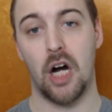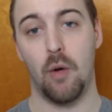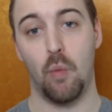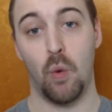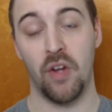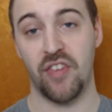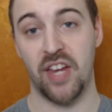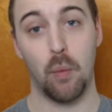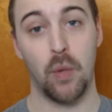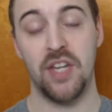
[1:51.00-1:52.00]
Once
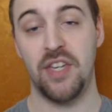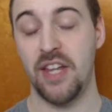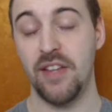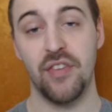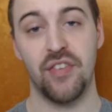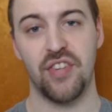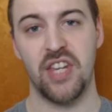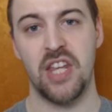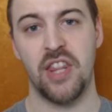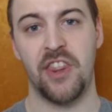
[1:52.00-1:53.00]
again, we didn't
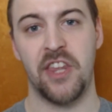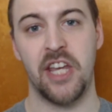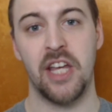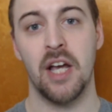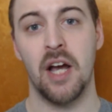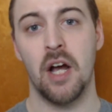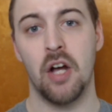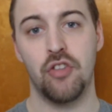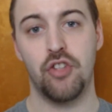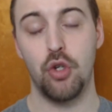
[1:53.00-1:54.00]
see the
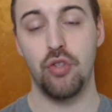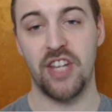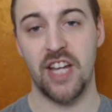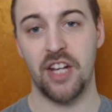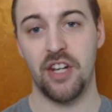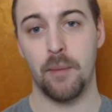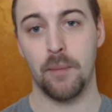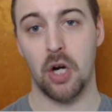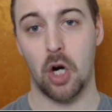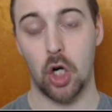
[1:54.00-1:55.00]
two
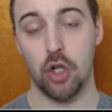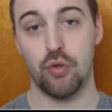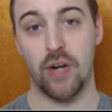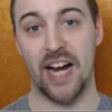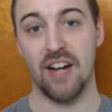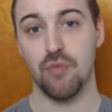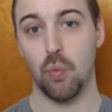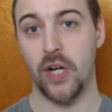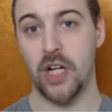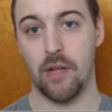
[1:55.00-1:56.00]
tandem car draft,
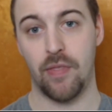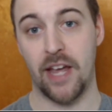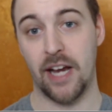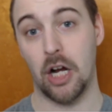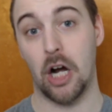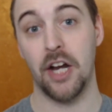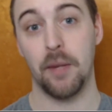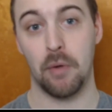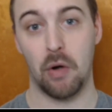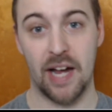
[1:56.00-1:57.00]
which thank God,
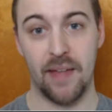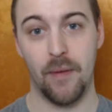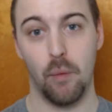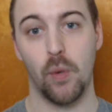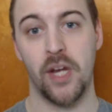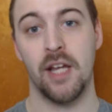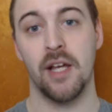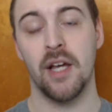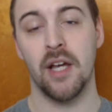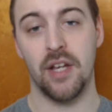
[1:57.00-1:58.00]
I'm glad that we
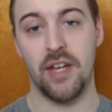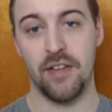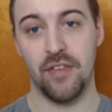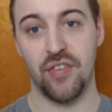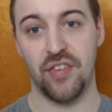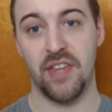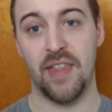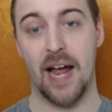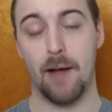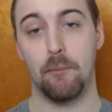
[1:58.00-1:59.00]
didn't see
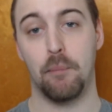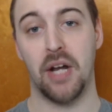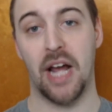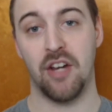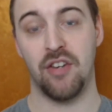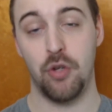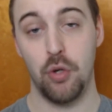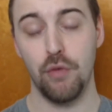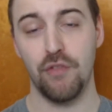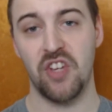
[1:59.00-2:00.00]
that. But I
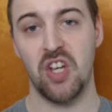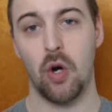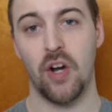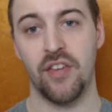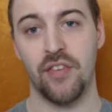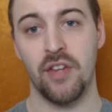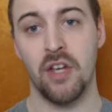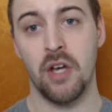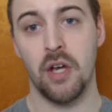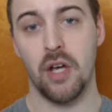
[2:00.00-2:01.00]
do feel as
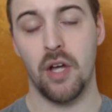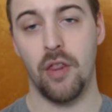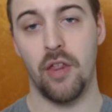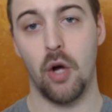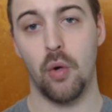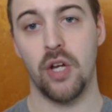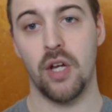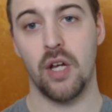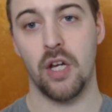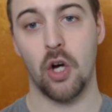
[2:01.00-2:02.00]
though
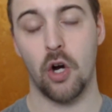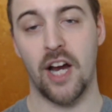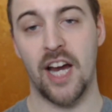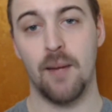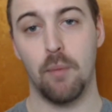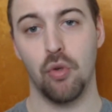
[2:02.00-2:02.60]
you're able